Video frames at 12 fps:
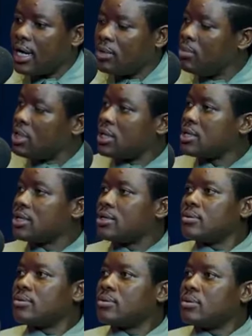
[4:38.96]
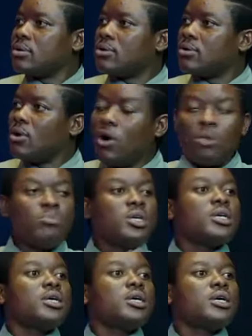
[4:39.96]
and me.
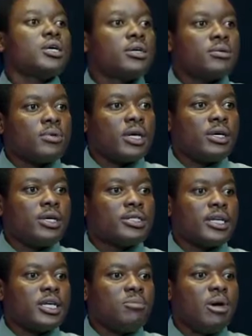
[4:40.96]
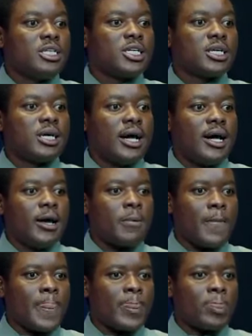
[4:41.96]
Uomi is an emerging
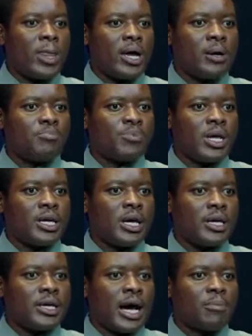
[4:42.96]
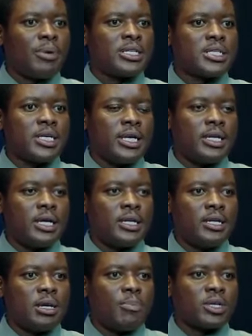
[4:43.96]
uh, um, um, a young person in,
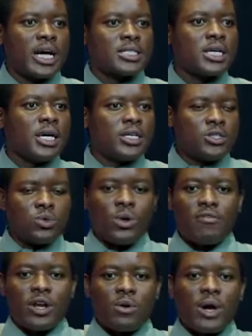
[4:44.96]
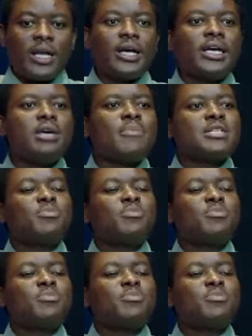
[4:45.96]
in, in the podcast, doing very well. He